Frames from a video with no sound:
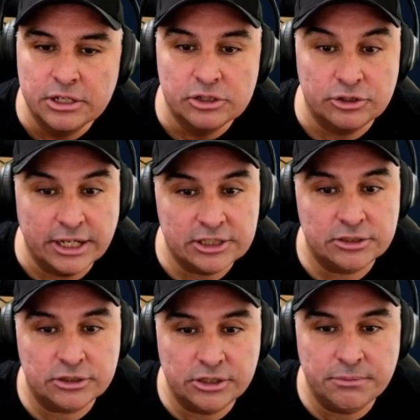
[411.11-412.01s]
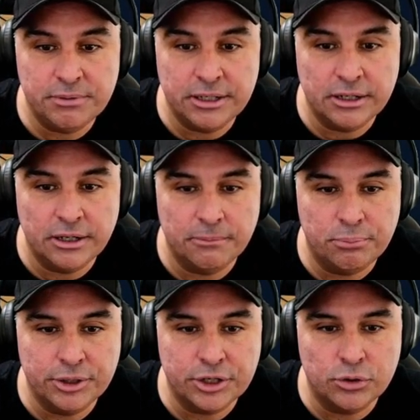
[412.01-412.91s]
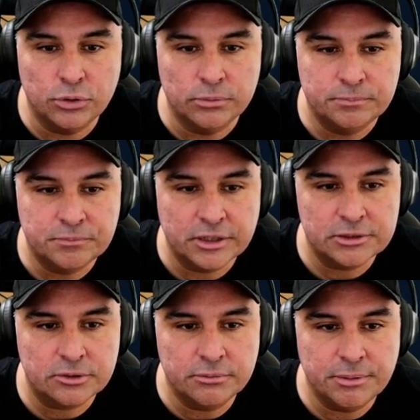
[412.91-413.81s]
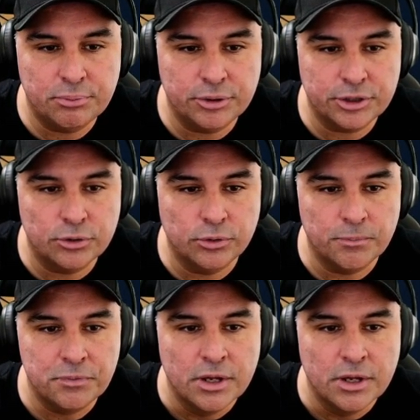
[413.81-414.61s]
So that's going to be pretty cool. That's going to be pretty cool.